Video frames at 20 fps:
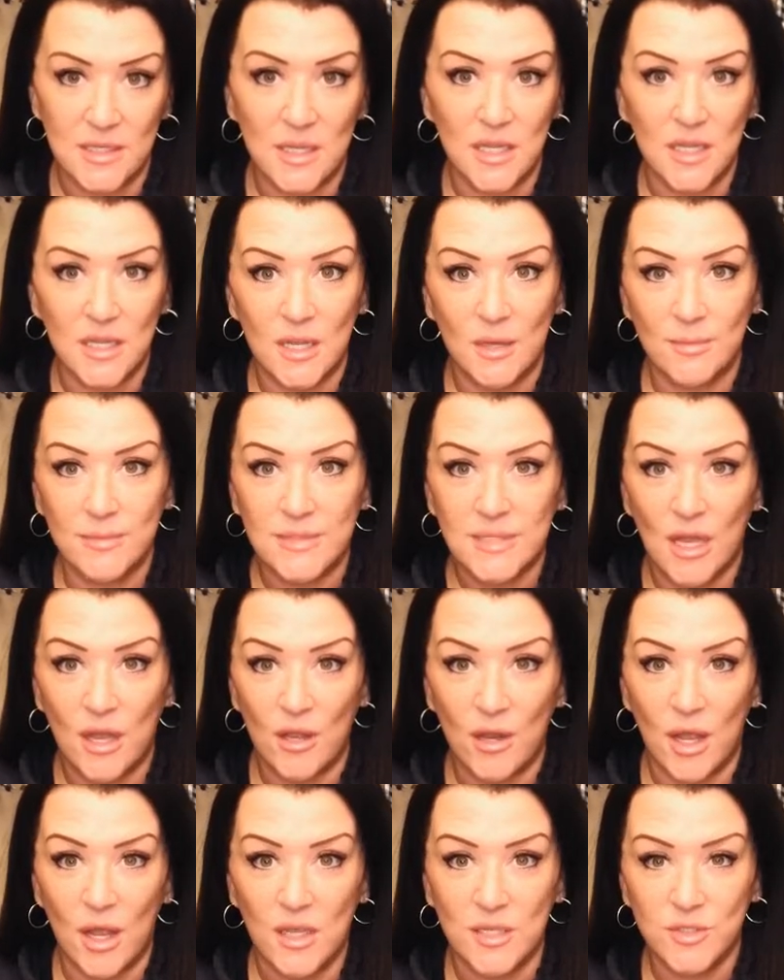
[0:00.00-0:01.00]
It comes out in
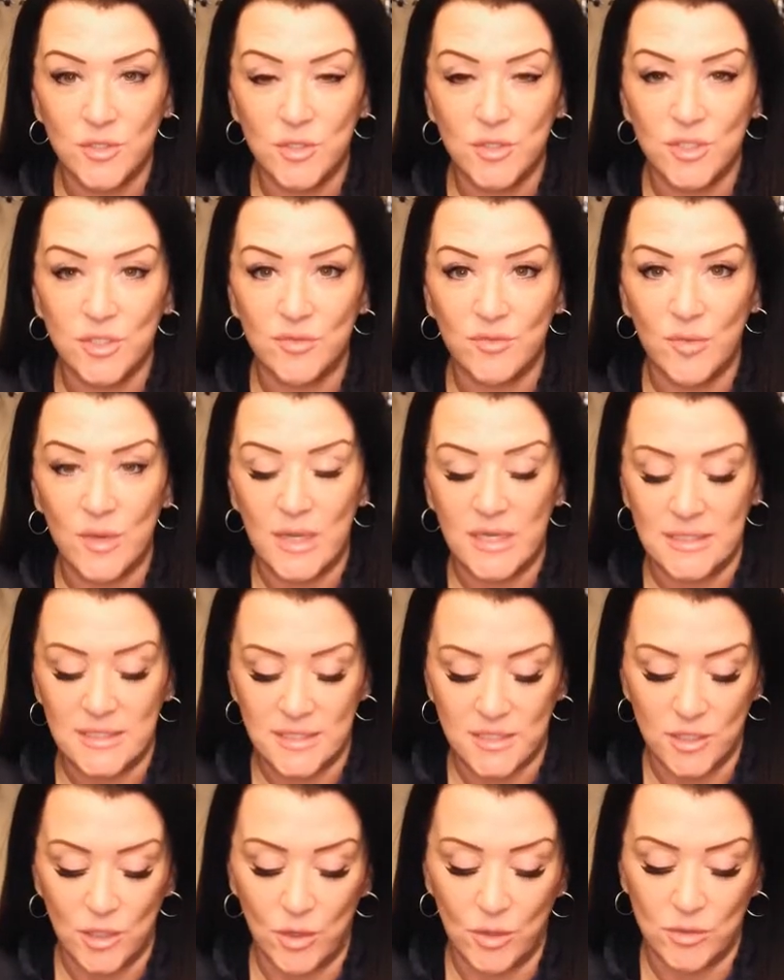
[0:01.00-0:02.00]
all sorts of ways.
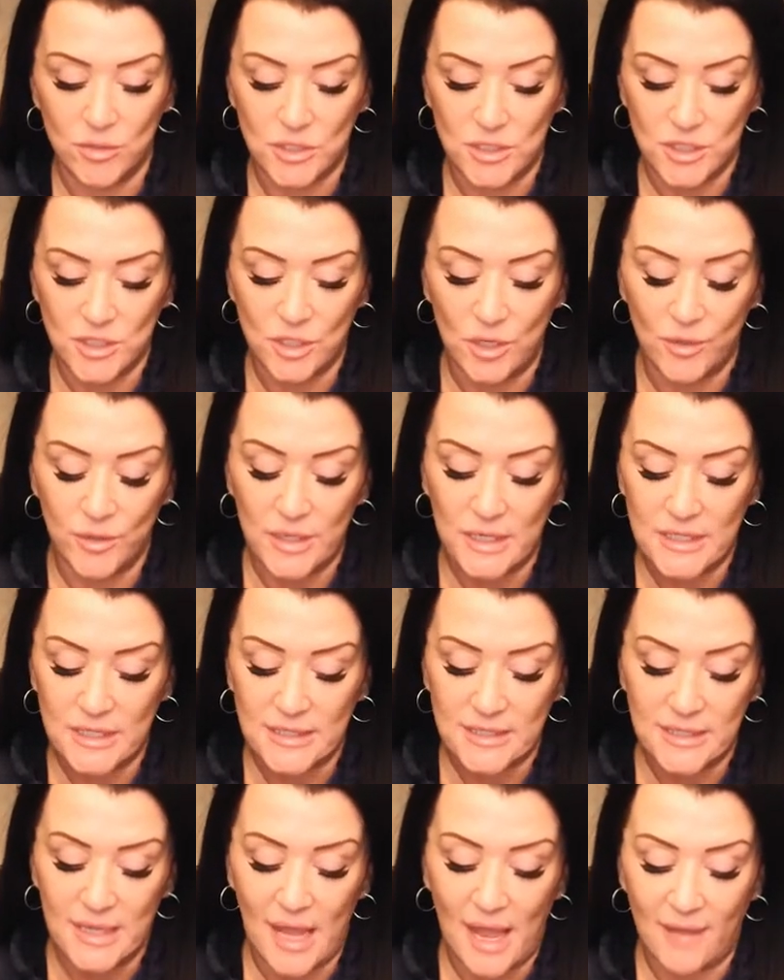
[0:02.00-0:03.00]
So just know that it
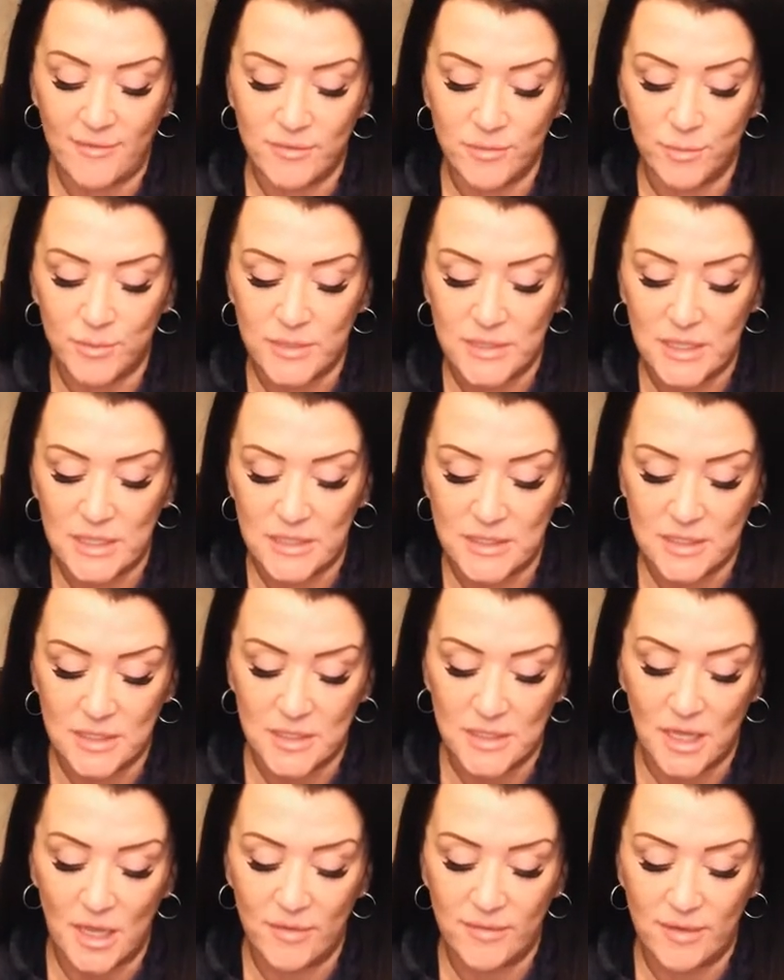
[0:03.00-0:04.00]
doesn't have to pertain to
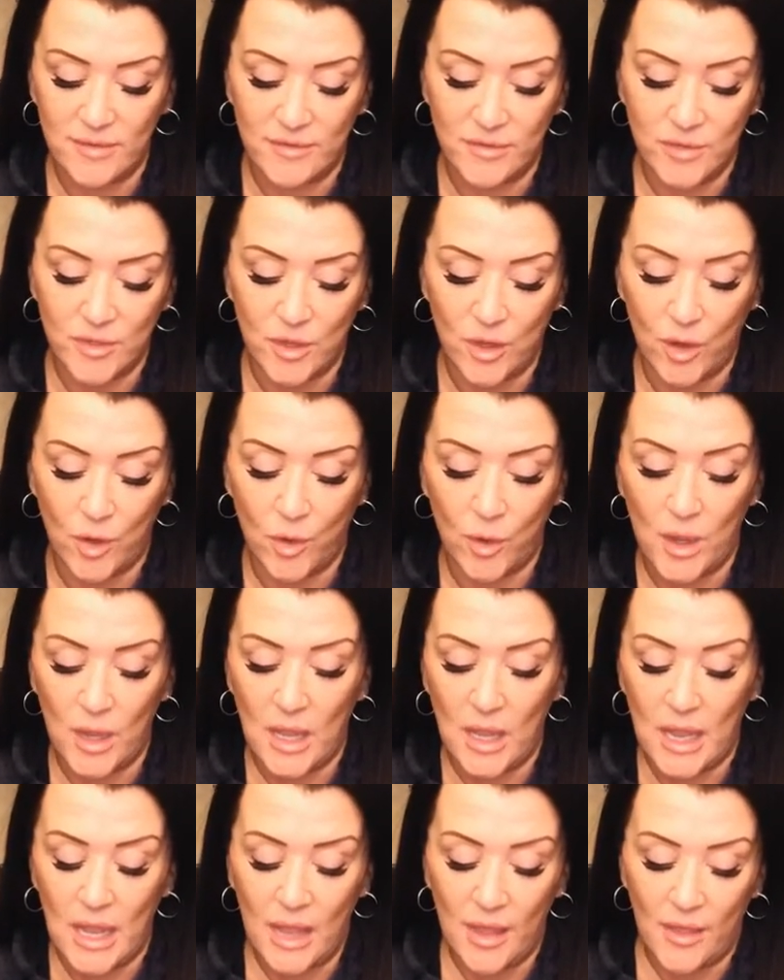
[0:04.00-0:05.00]
love, even though
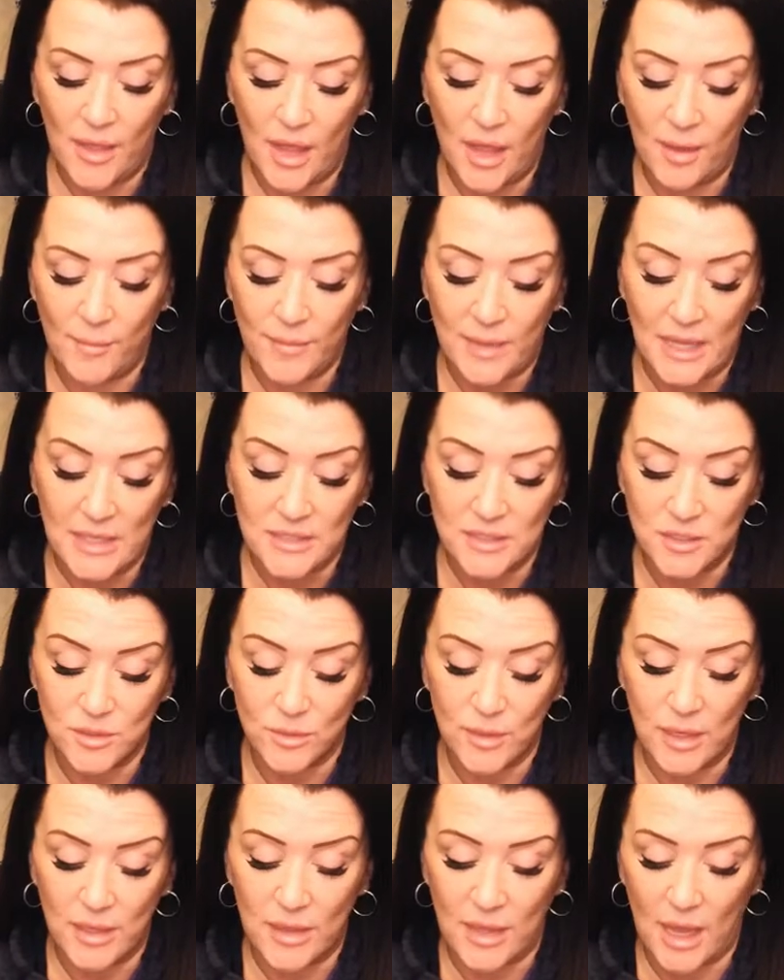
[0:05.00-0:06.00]
that's the
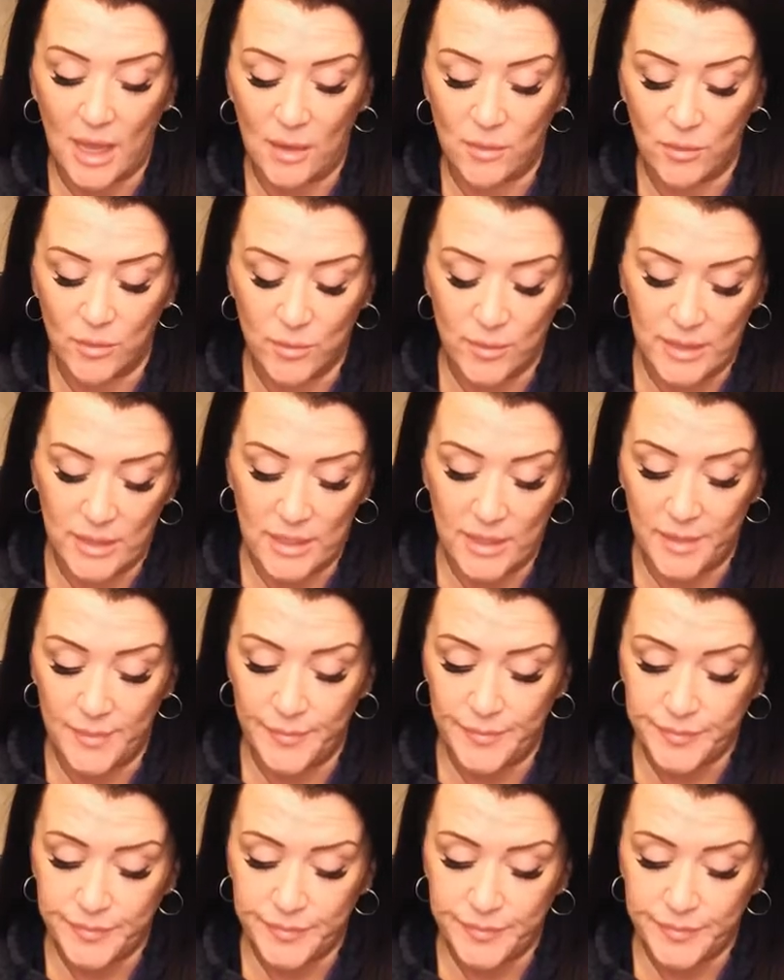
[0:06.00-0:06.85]
way that I will read it.